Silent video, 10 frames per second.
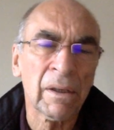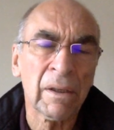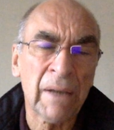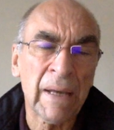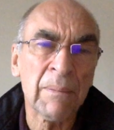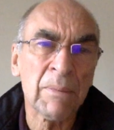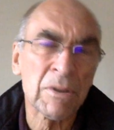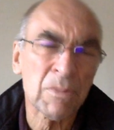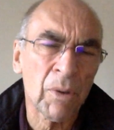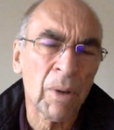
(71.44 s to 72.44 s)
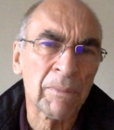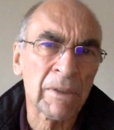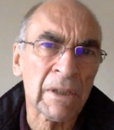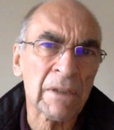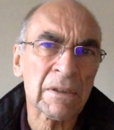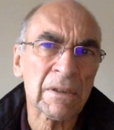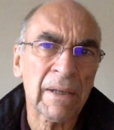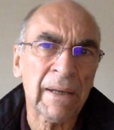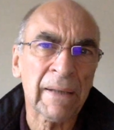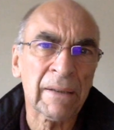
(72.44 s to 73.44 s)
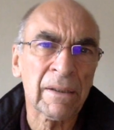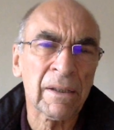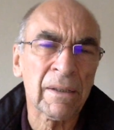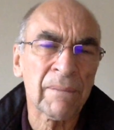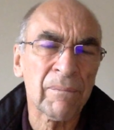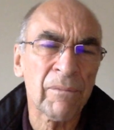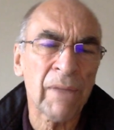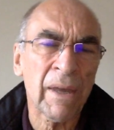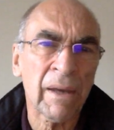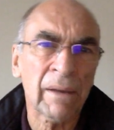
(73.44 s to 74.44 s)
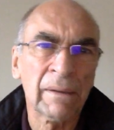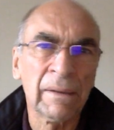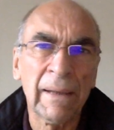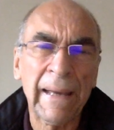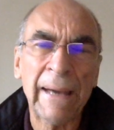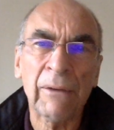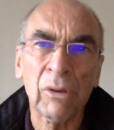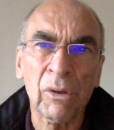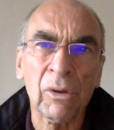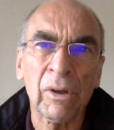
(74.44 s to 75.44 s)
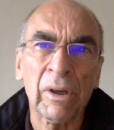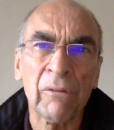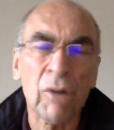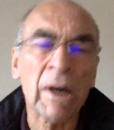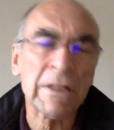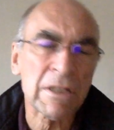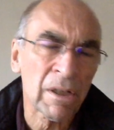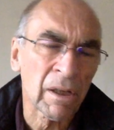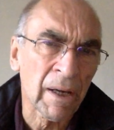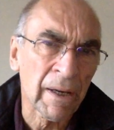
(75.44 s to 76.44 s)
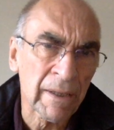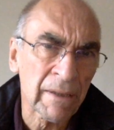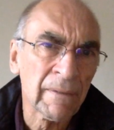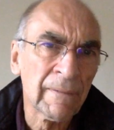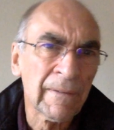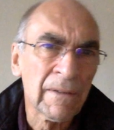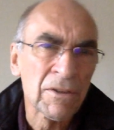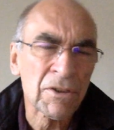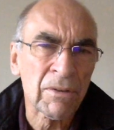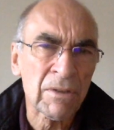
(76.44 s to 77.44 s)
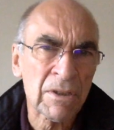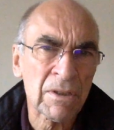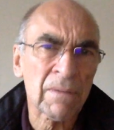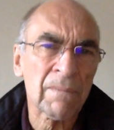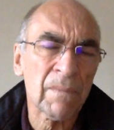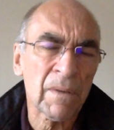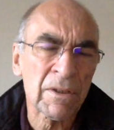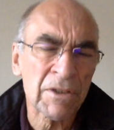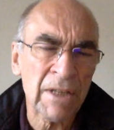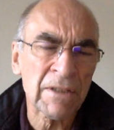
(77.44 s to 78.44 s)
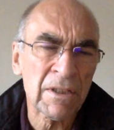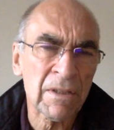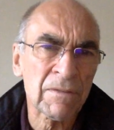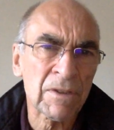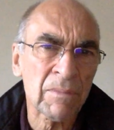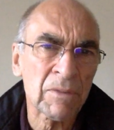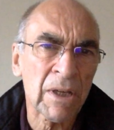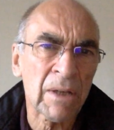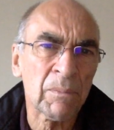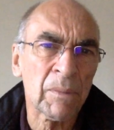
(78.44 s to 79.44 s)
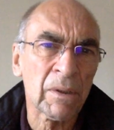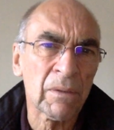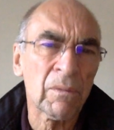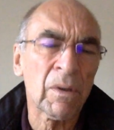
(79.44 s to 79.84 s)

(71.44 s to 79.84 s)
neighbours' properties and their outlook and rights to light. So it's a sensitive subject, but